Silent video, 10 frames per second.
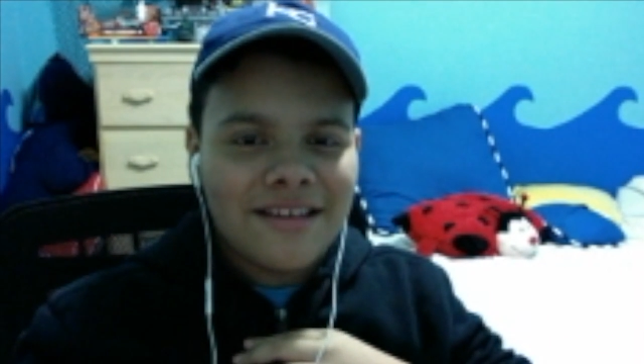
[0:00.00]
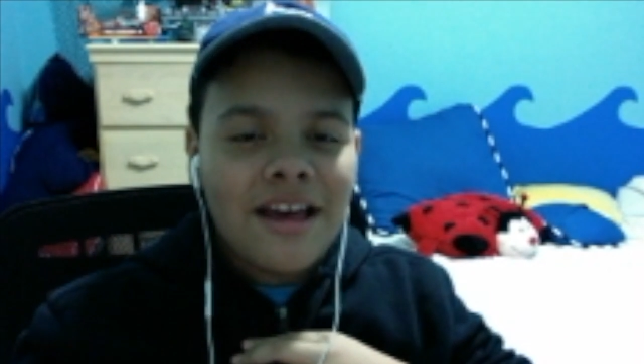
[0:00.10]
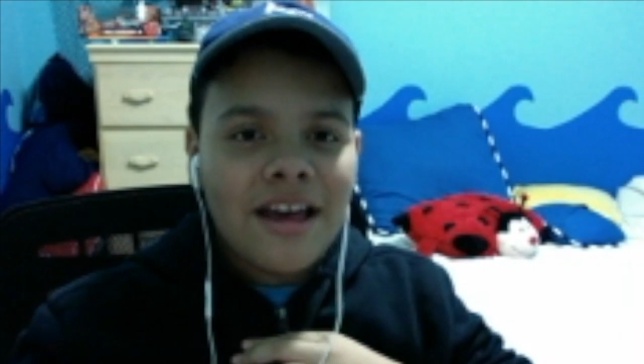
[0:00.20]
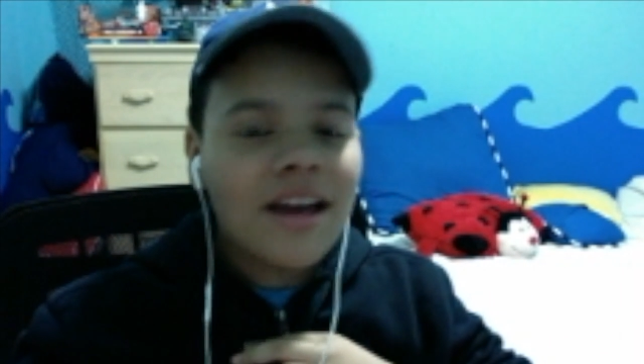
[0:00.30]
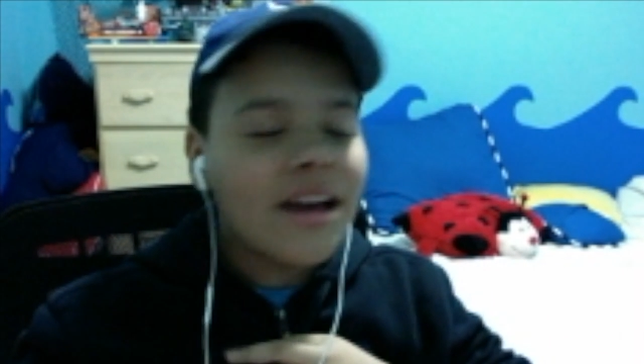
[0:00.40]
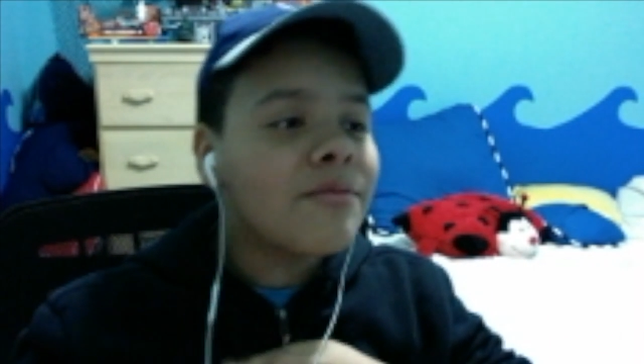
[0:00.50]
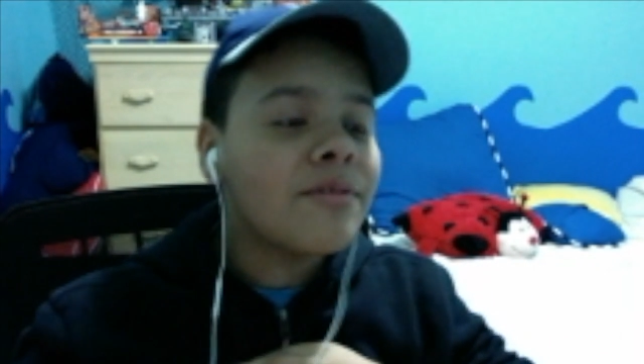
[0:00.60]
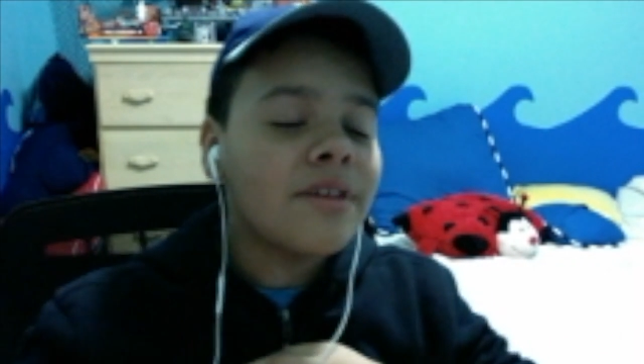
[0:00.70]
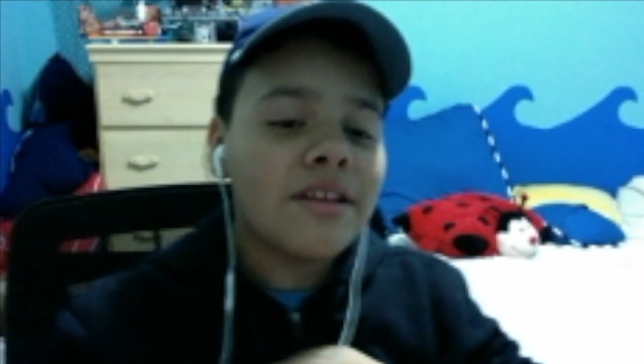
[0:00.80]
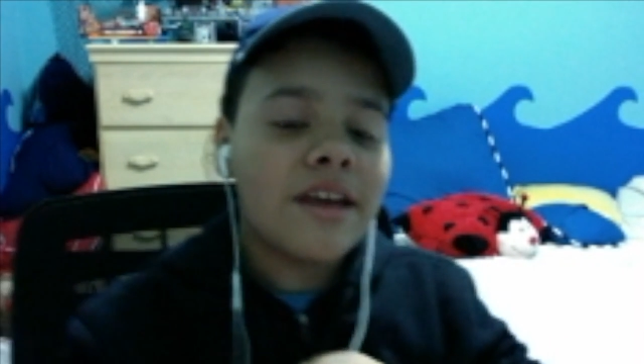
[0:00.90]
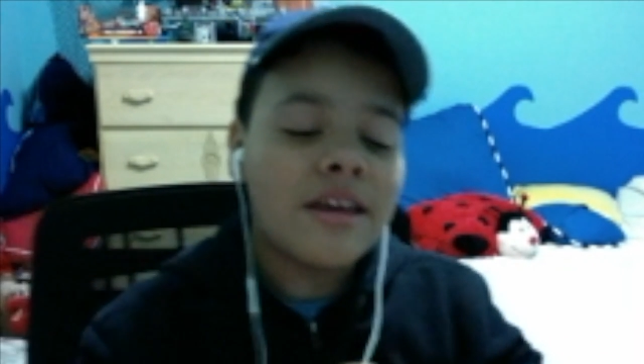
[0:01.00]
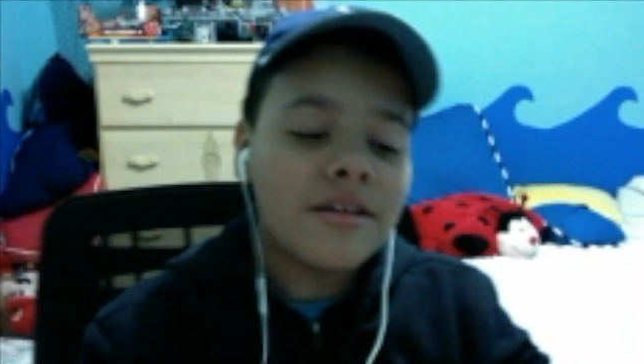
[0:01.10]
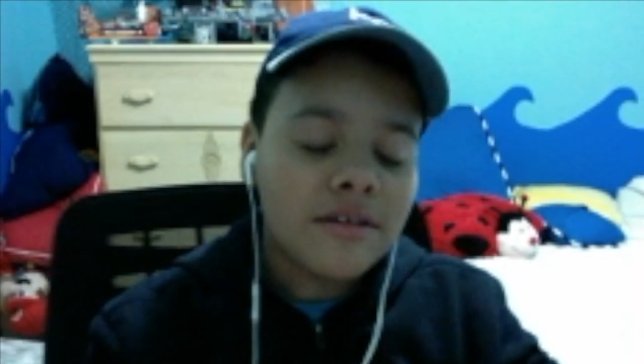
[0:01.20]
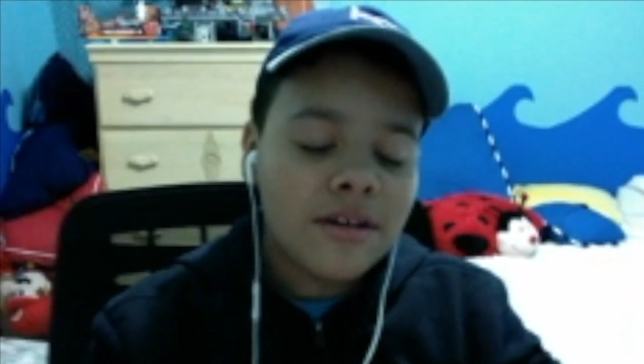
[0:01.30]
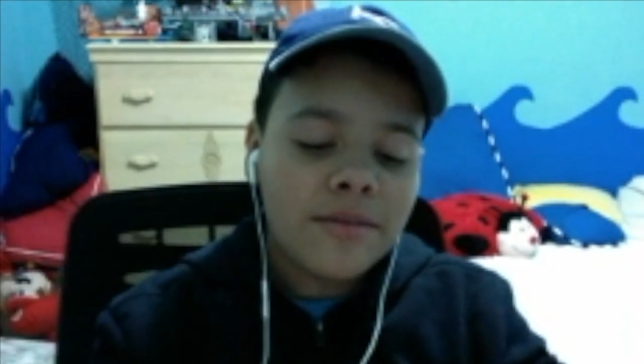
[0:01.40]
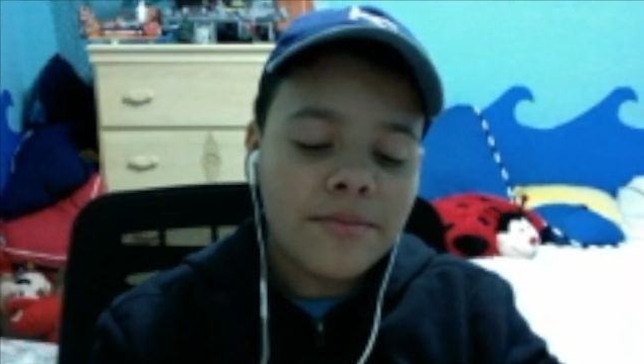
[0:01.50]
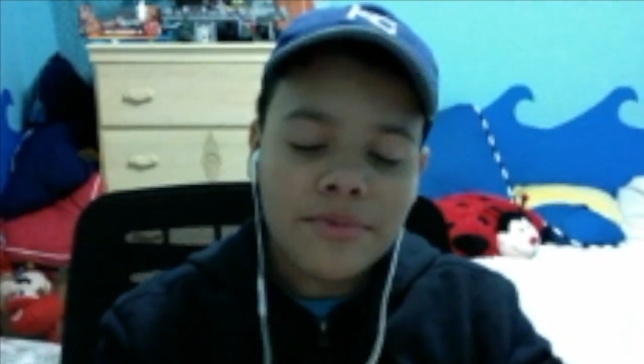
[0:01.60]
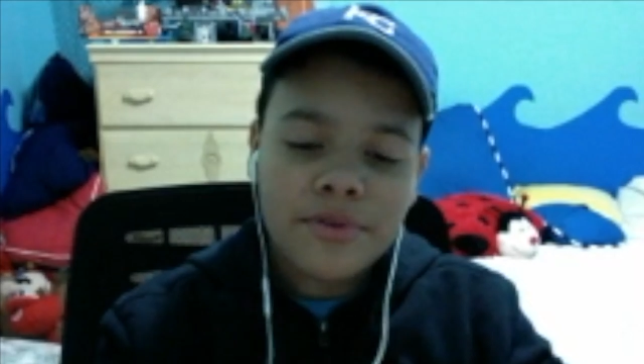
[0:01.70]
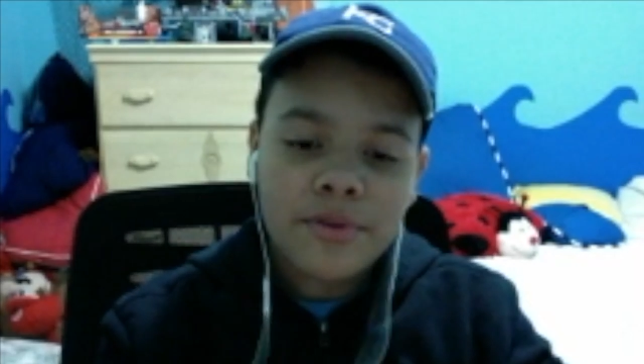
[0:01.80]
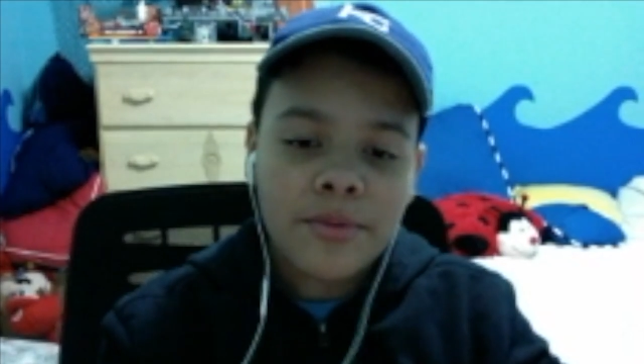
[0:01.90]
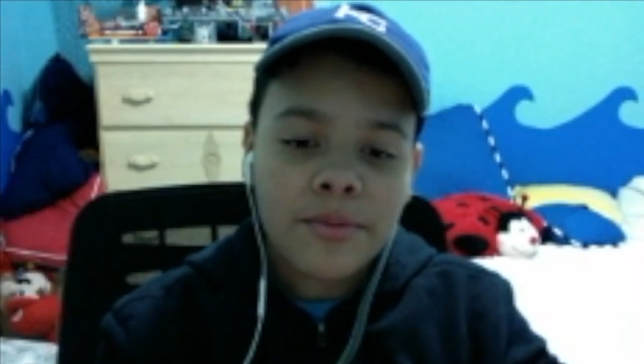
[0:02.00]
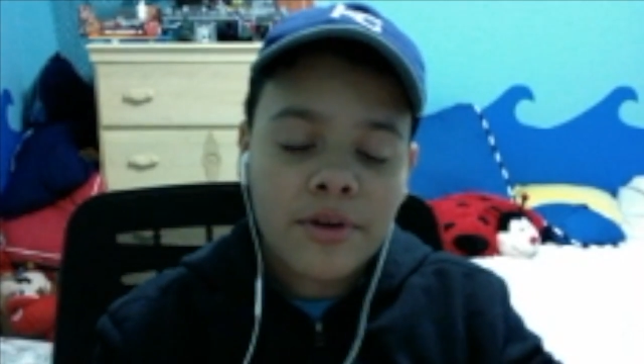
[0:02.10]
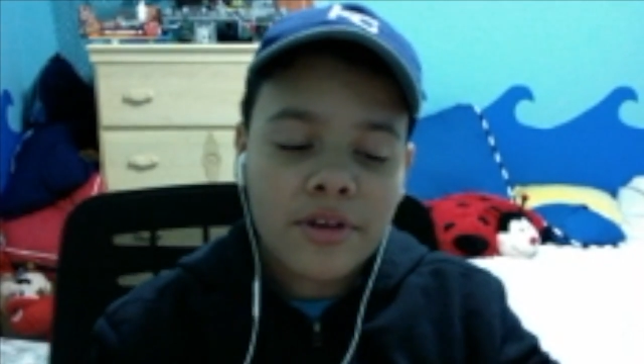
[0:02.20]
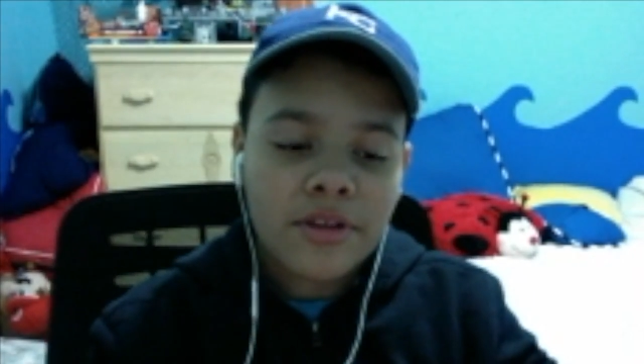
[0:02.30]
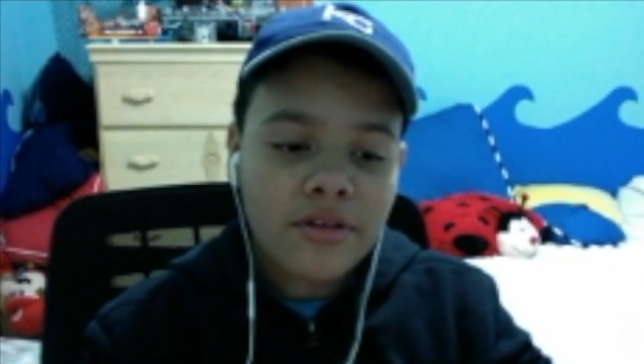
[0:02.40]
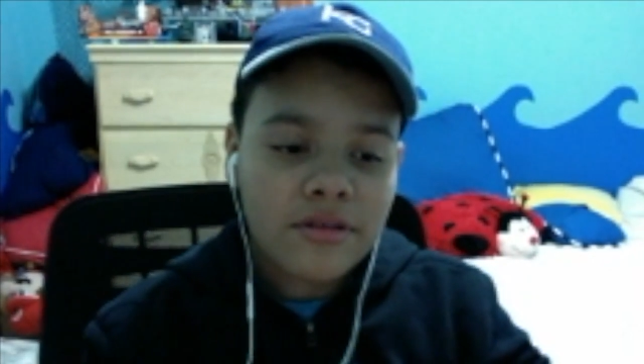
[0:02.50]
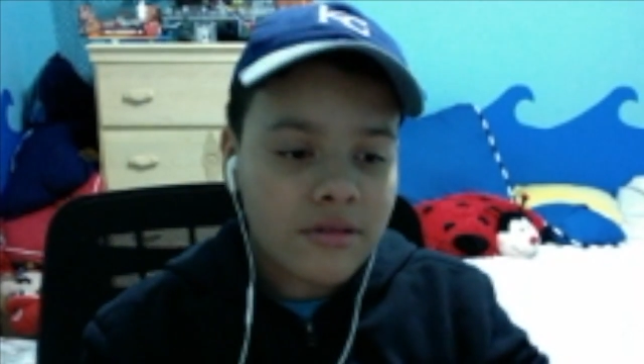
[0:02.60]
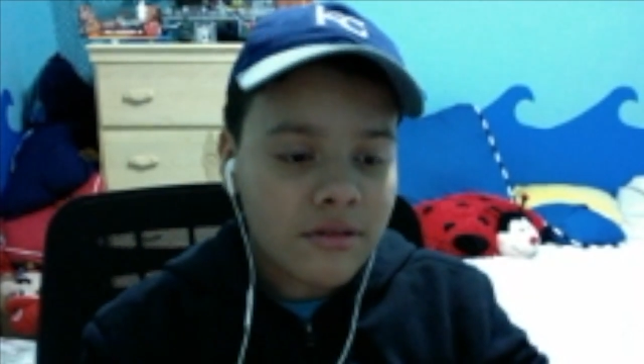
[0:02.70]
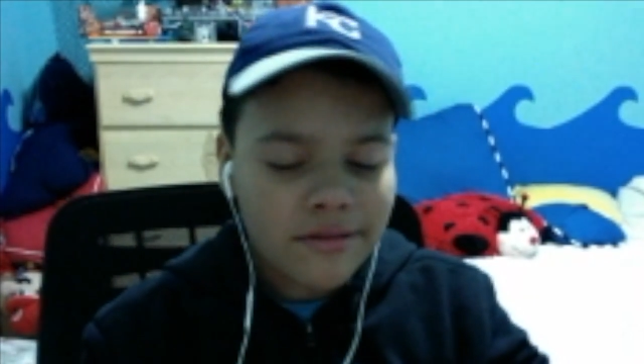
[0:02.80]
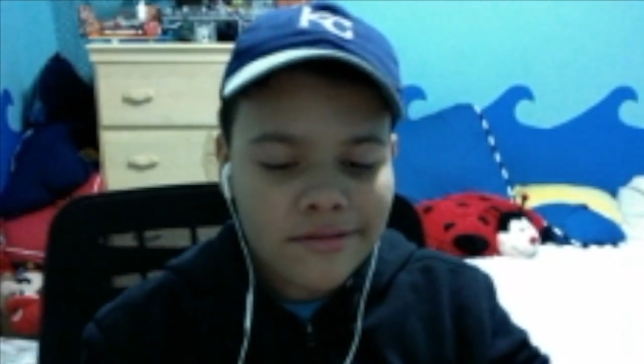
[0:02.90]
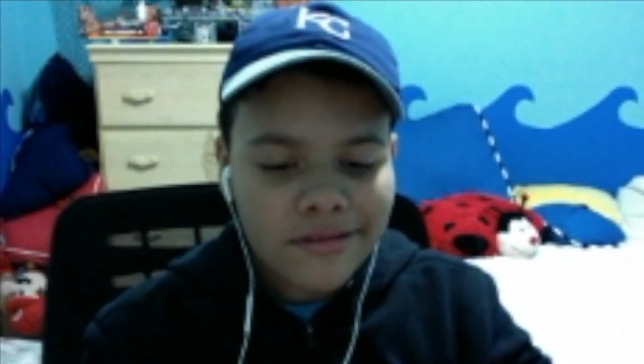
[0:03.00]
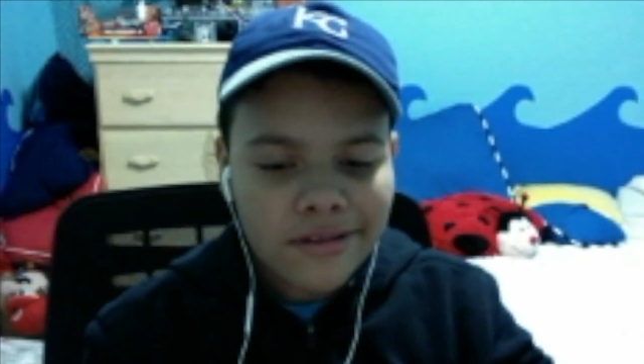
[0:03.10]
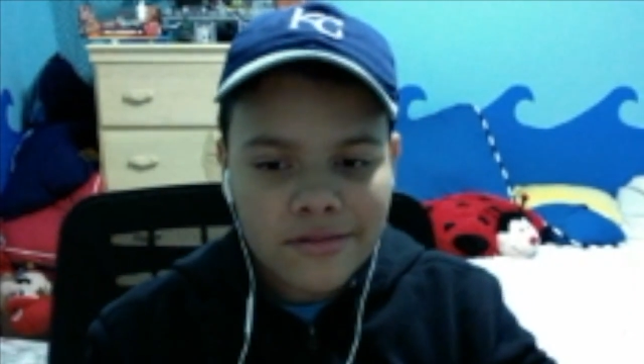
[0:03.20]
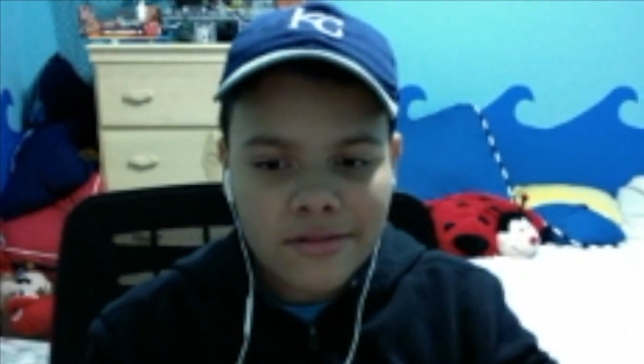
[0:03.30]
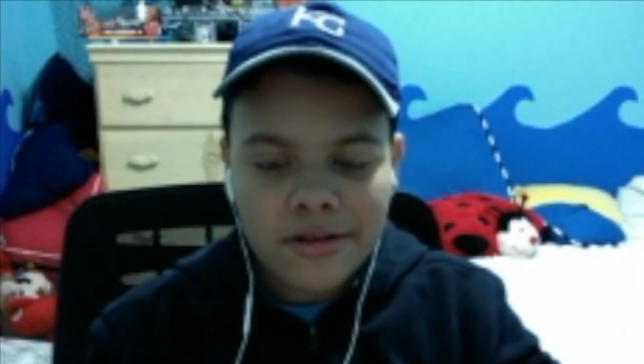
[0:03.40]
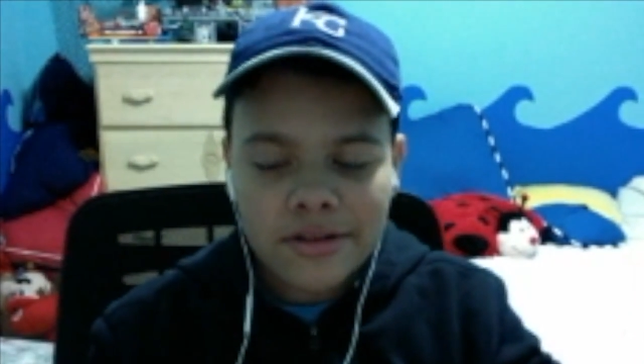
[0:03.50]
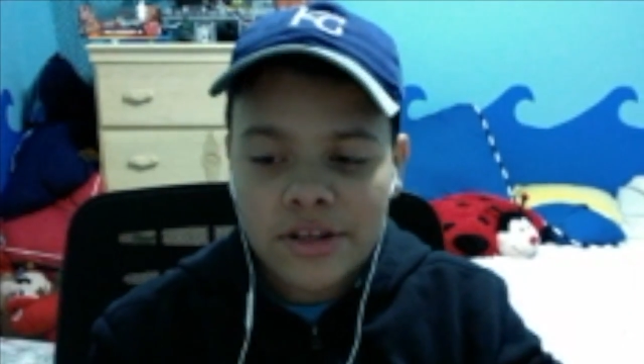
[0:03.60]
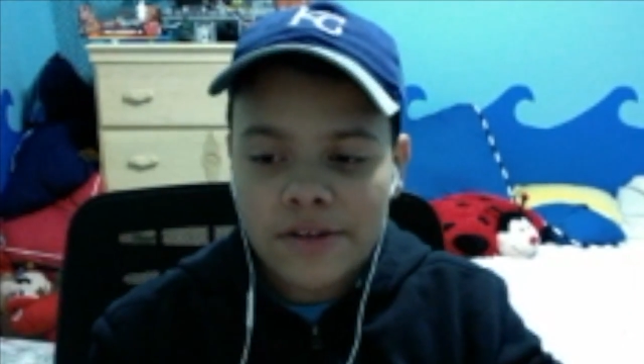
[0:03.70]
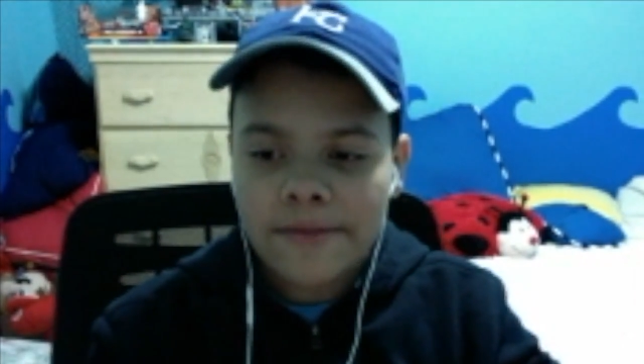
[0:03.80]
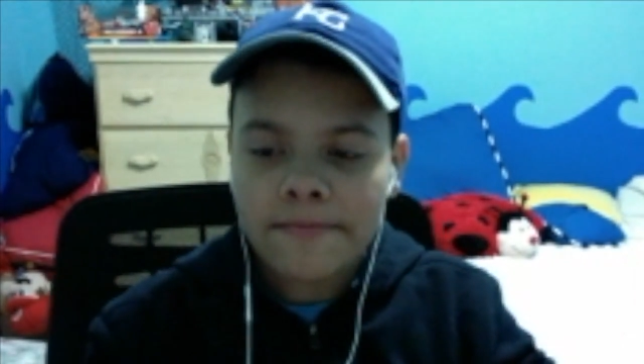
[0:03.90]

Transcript: I, I really like um, Super Mario Logan, so let's get started, shall we?